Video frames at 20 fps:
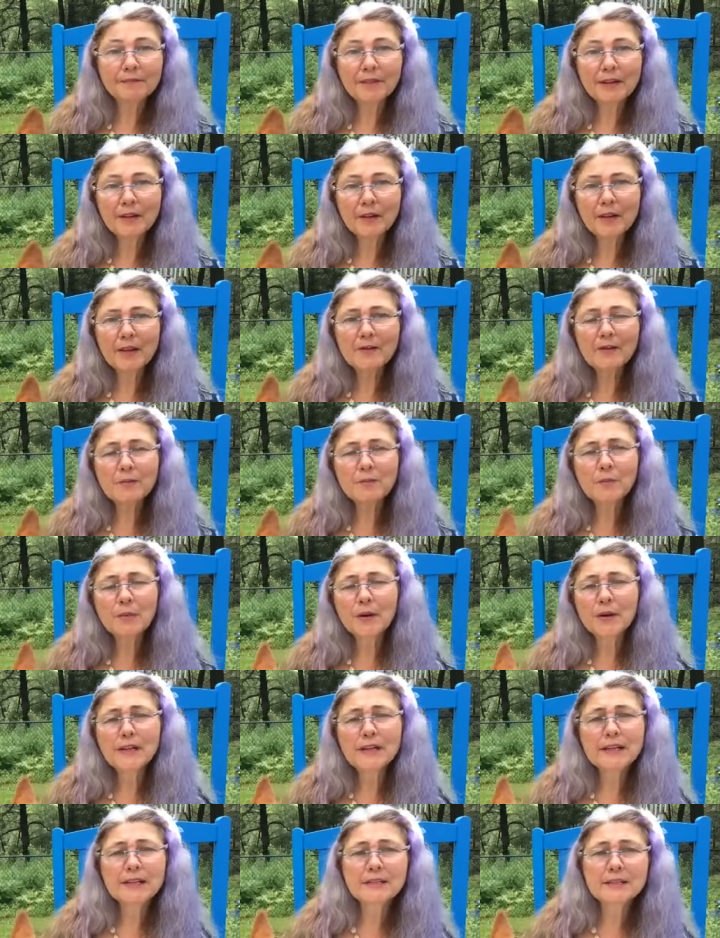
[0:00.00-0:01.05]
Or even
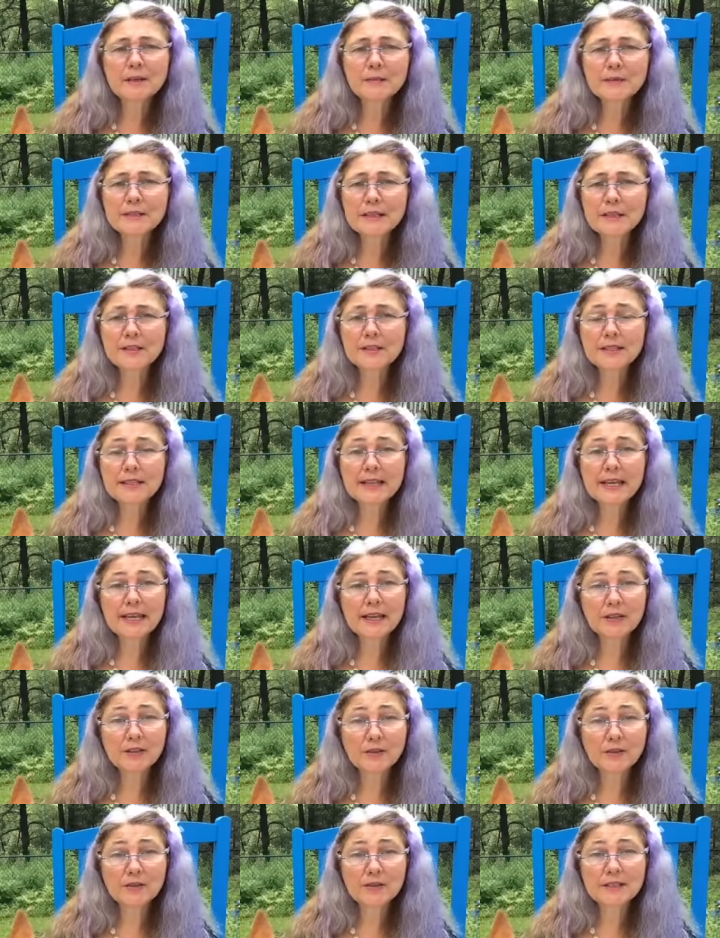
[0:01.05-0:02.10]
burning some scented
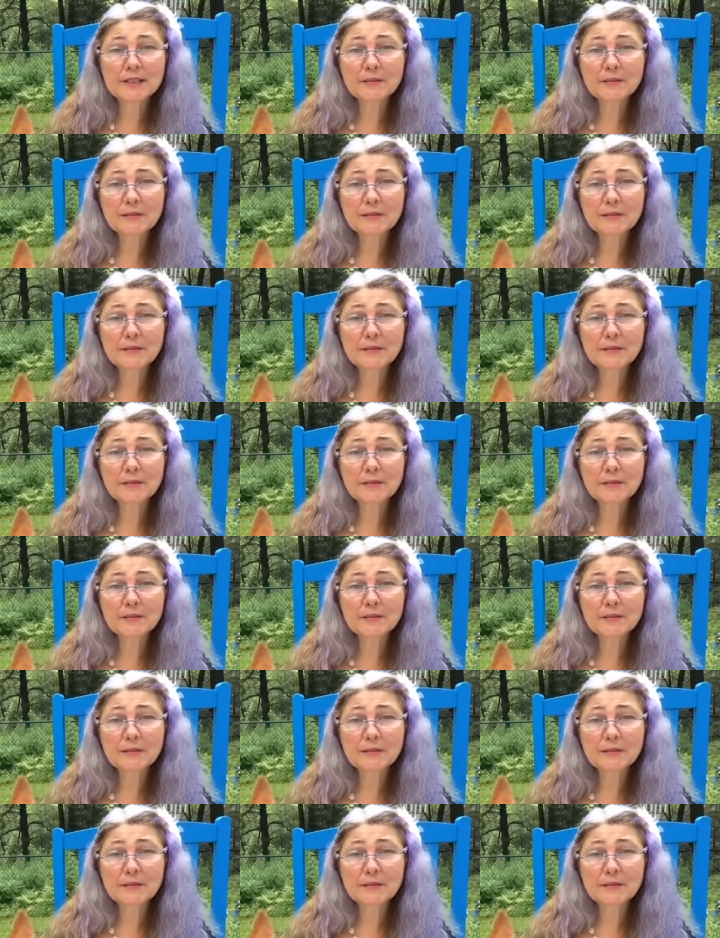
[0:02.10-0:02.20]
candles.